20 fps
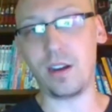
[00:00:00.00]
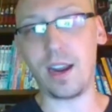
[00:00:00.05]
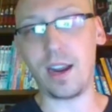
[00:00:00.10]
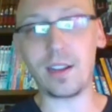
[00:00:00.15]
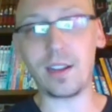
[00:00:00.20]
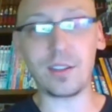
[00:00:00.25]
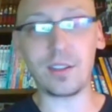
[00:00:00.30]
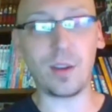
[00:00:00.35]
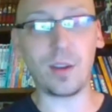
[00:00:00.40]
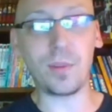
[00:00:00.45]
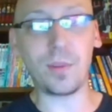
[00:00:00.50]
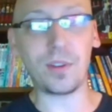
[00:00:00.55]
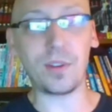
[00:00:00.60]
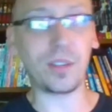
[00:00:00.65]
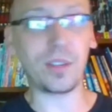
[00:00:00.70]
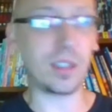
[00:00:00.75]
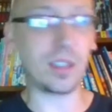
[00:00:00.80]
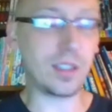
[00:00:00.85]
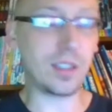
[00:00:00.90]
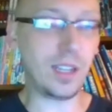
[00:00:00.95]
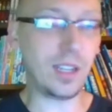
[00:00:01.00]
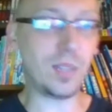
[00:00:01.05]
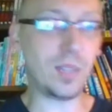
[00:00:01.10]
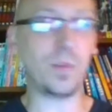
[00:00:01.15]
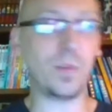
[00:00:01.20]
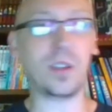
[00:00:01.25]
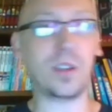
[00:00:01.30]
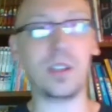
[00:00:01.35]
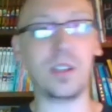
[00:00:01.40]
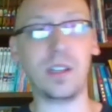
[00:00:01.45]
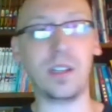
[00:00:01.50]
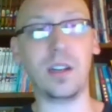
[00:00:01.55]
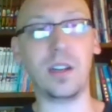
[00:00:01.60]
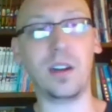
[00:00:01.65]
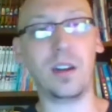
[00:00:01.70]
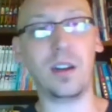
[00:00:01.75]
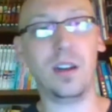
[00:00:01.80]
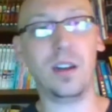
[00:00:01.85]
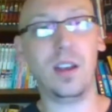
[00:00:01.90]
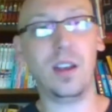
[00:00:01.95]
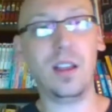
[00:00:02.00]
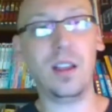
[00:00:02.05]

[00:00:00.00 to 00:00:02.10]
I can start producing 6 books a year.